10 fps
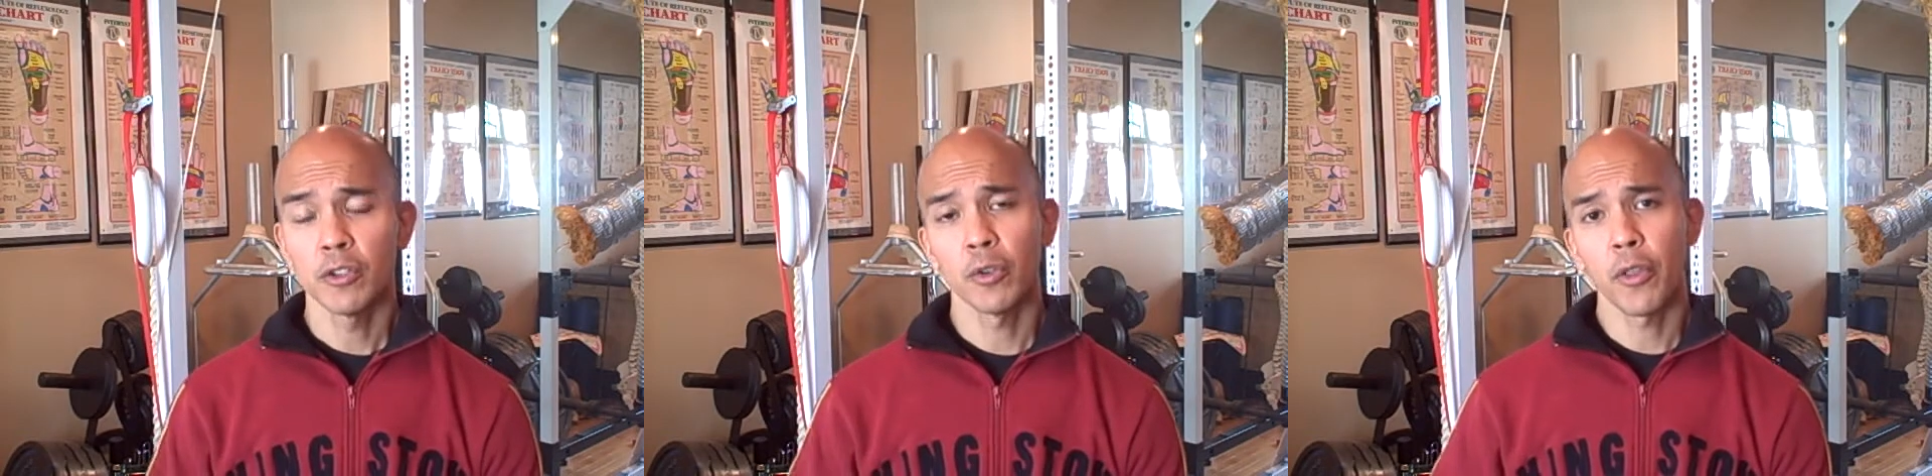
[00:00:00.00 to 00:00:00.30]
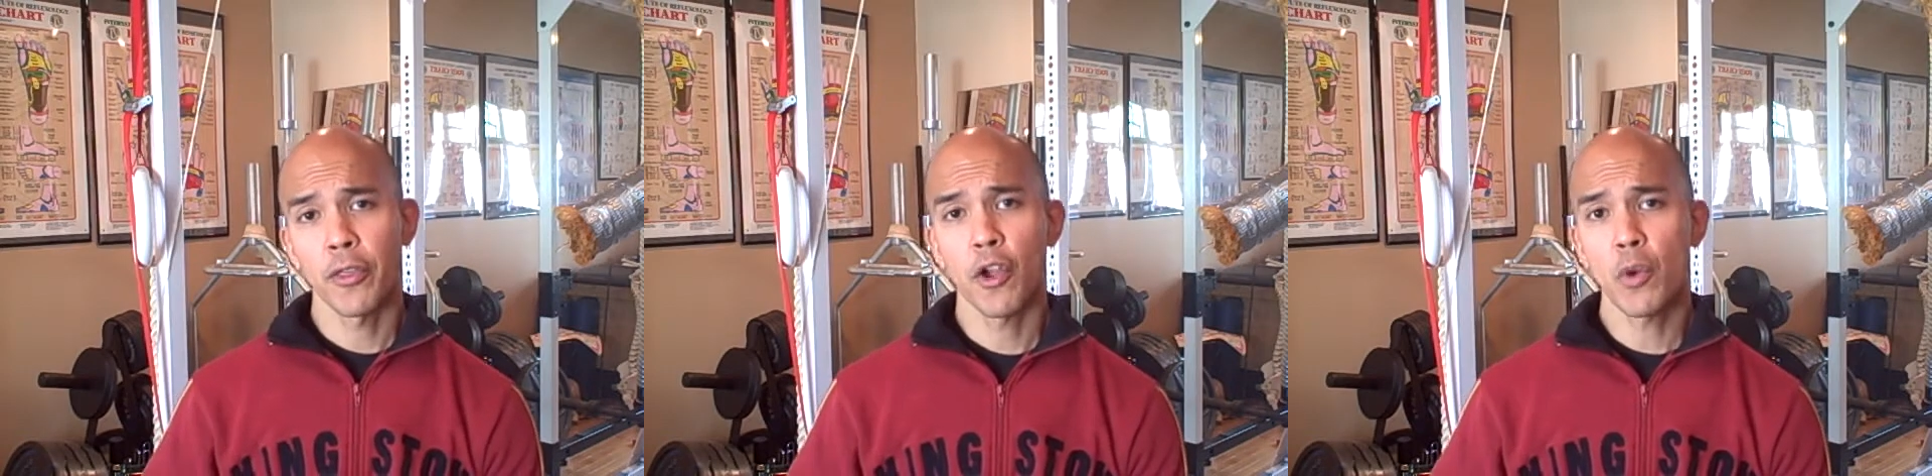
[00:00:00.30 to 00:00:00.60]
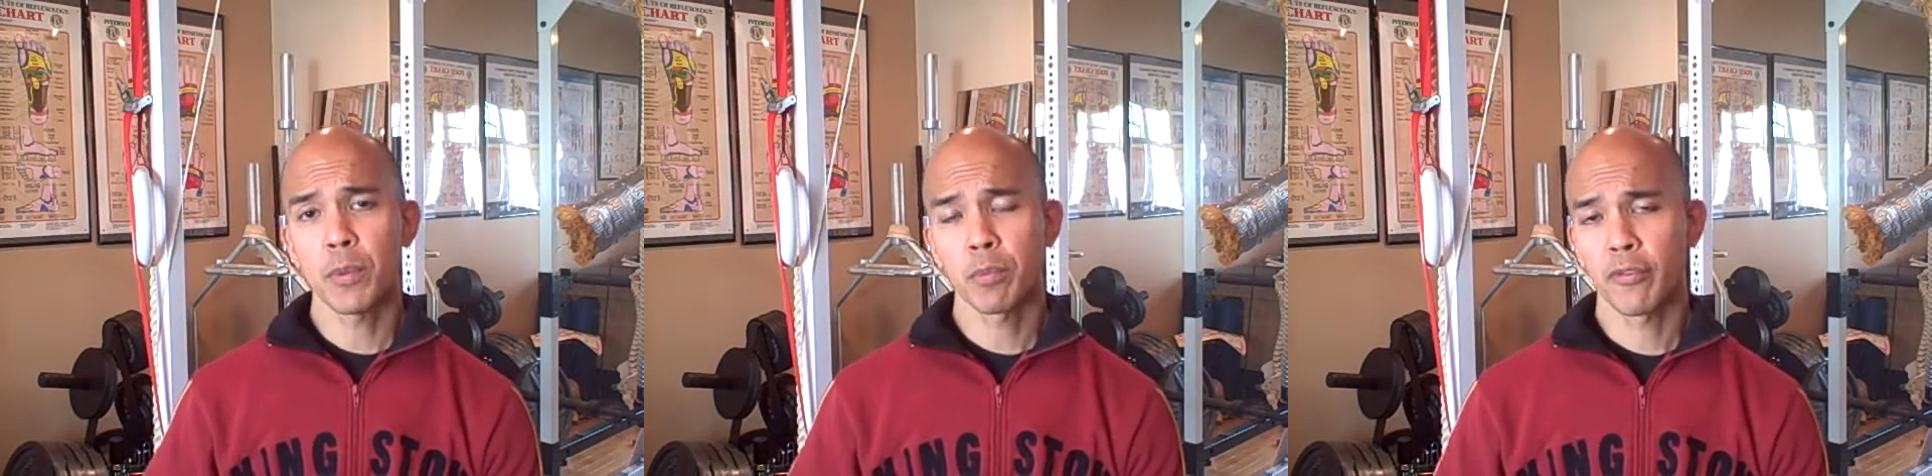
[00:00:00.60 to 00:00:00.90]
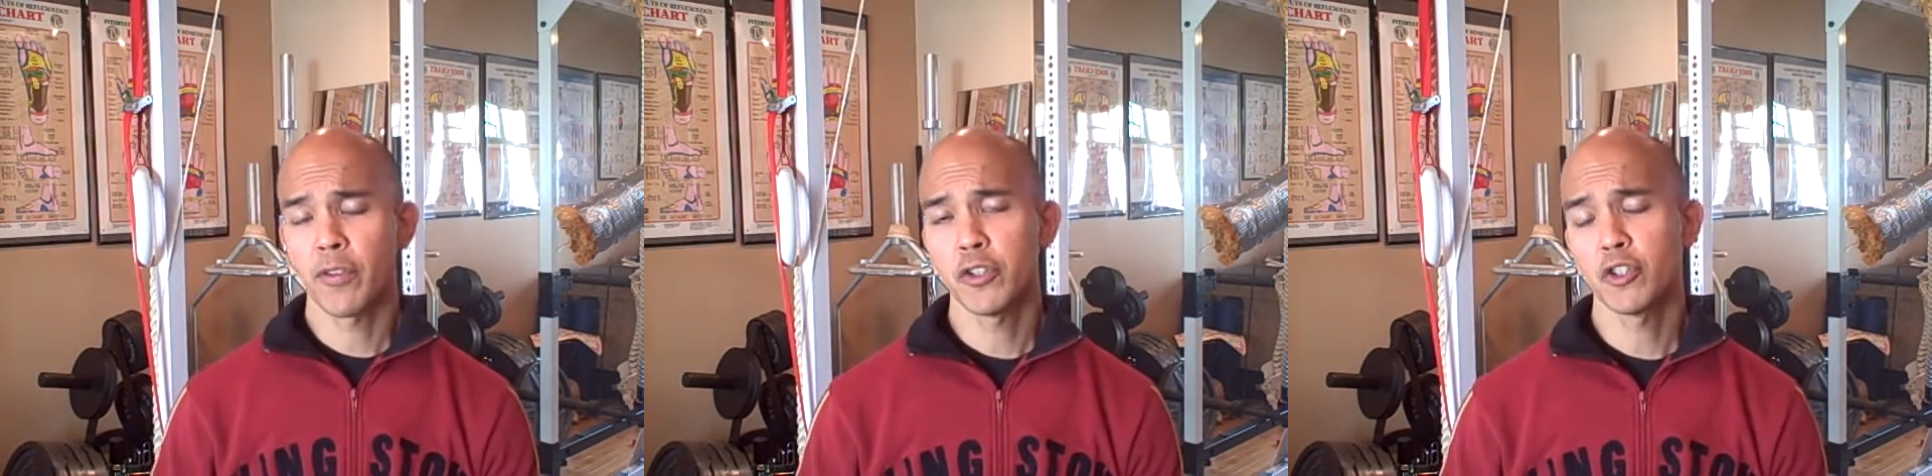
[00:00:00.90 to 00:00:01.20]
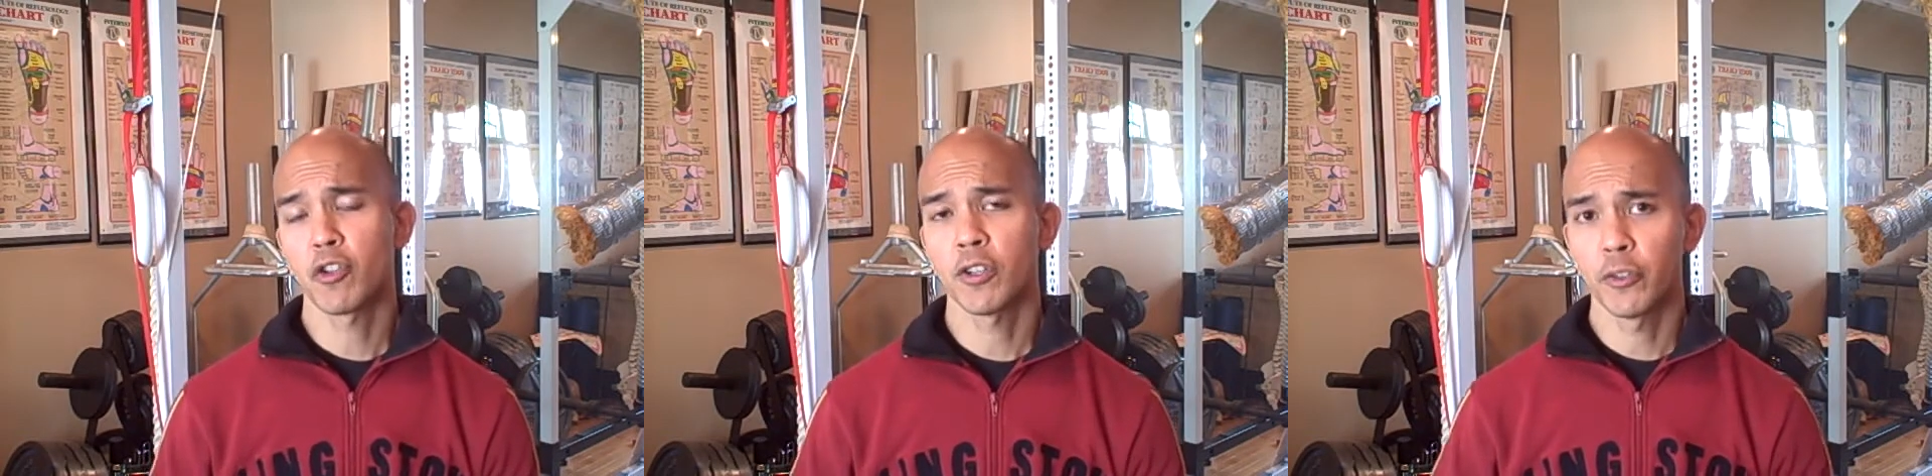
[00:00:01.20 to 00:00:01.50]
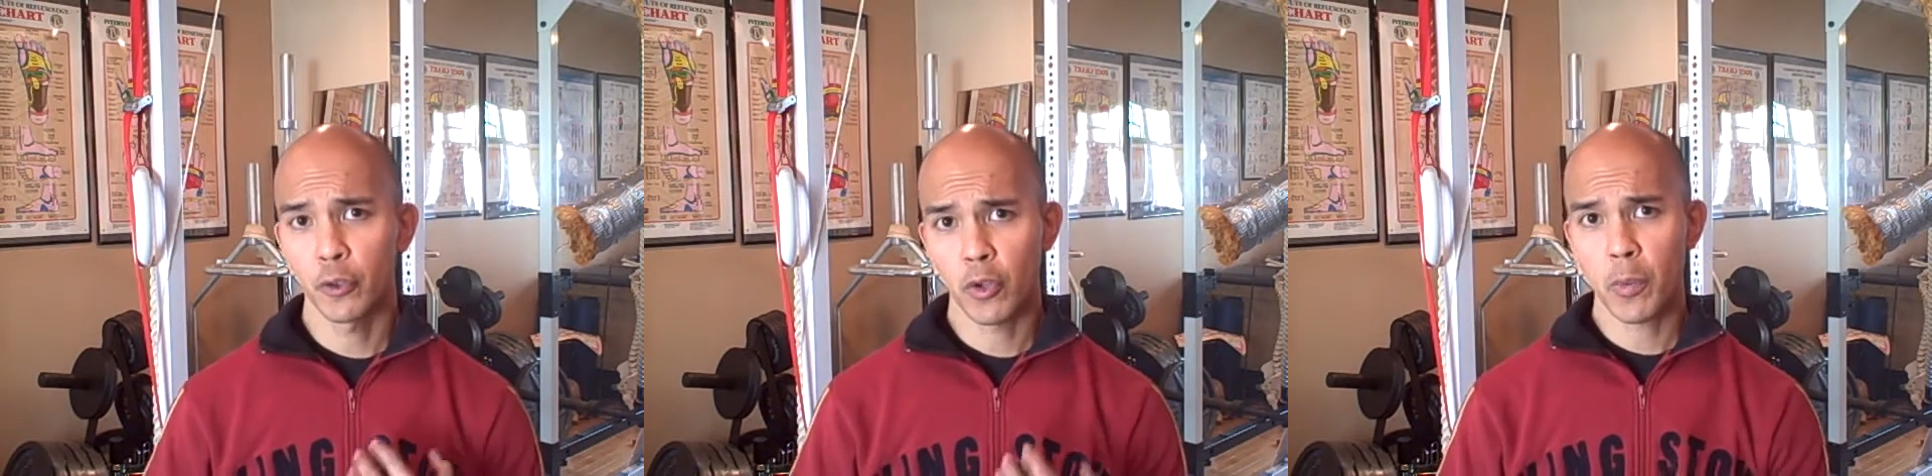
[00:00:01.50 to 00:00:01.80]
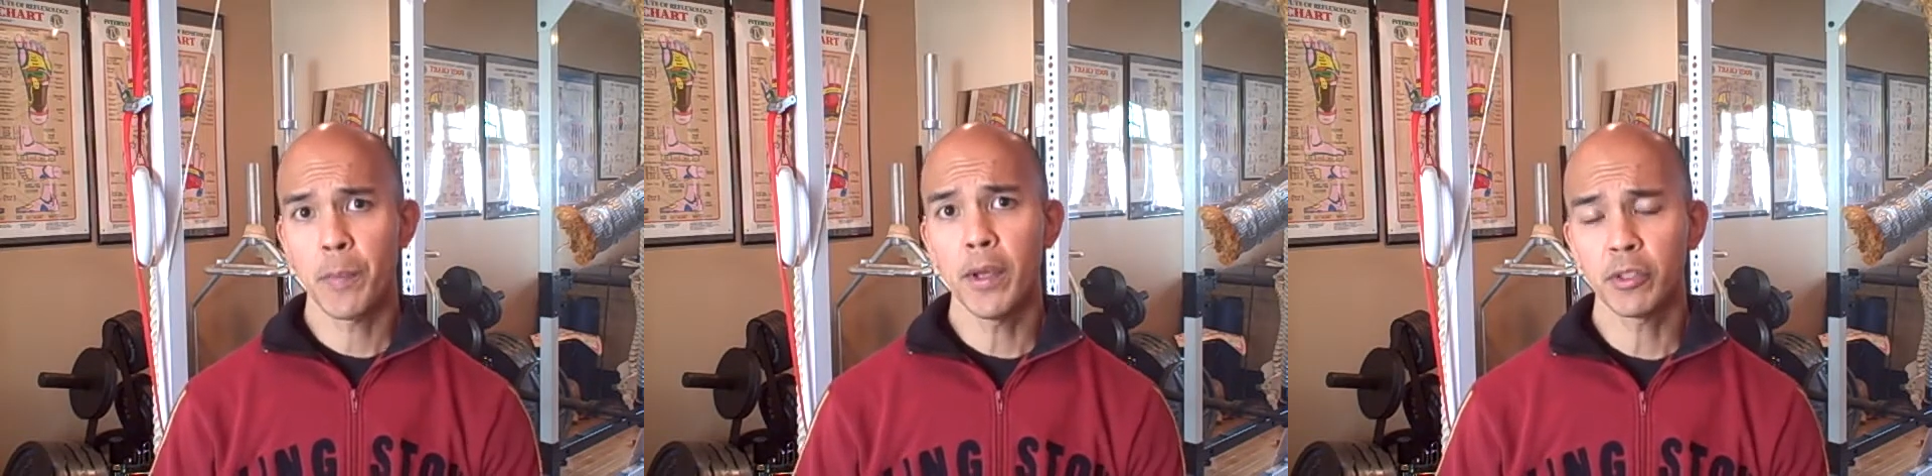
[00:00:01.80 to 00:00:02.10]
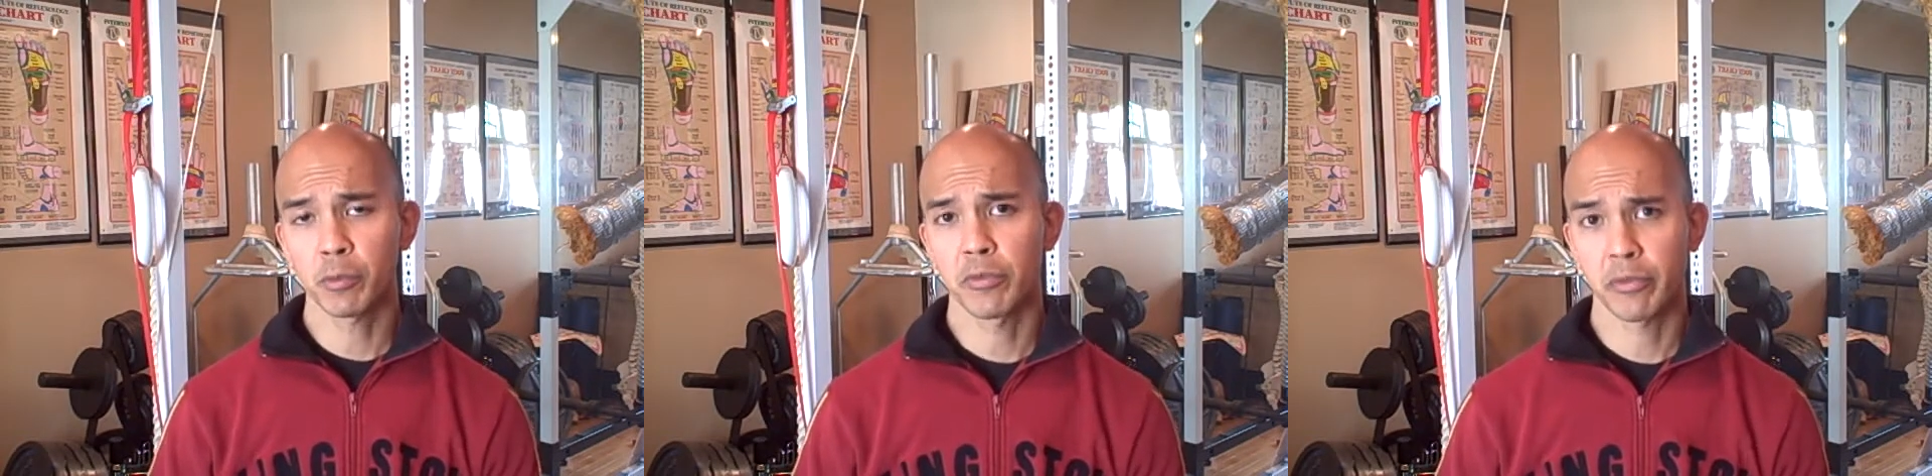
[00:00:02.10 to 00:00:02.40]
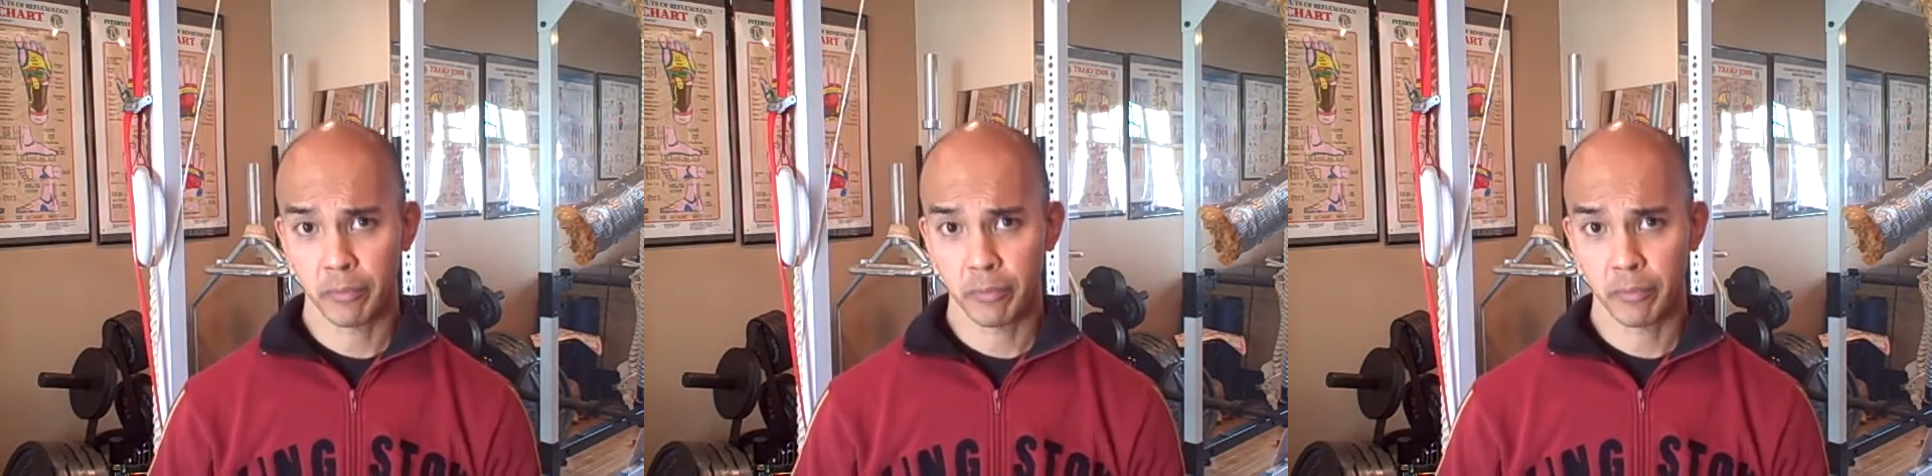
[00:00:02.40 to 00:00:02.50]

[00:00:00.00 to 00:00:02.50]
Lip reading: So the therapy profession tries to do their best